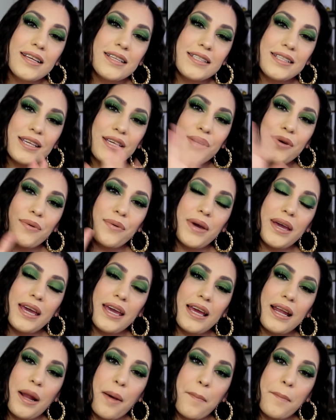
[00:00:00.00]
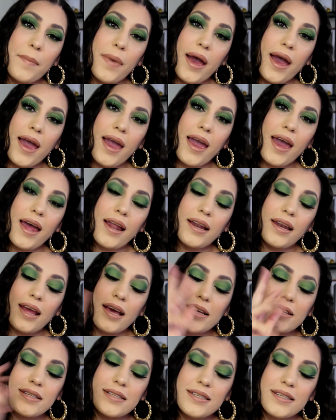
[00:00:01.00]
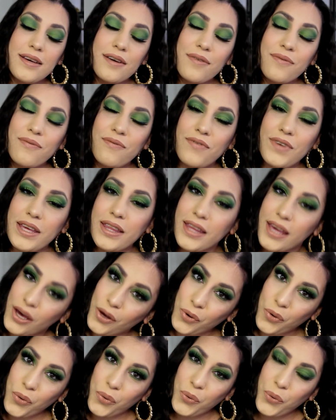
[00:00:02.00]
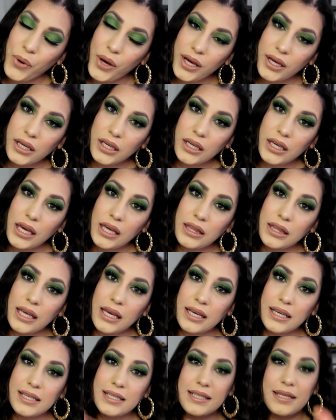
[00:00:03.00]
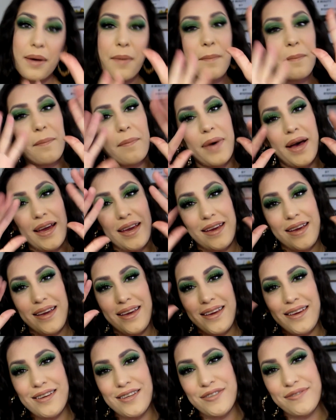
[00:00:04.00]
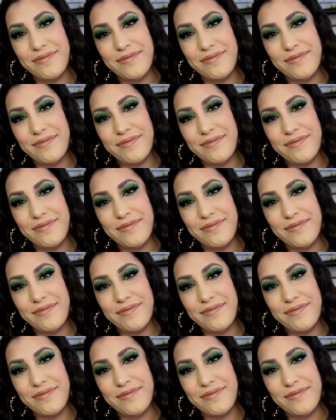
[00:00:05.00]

See you in my next video. Okay, thanks. Bye.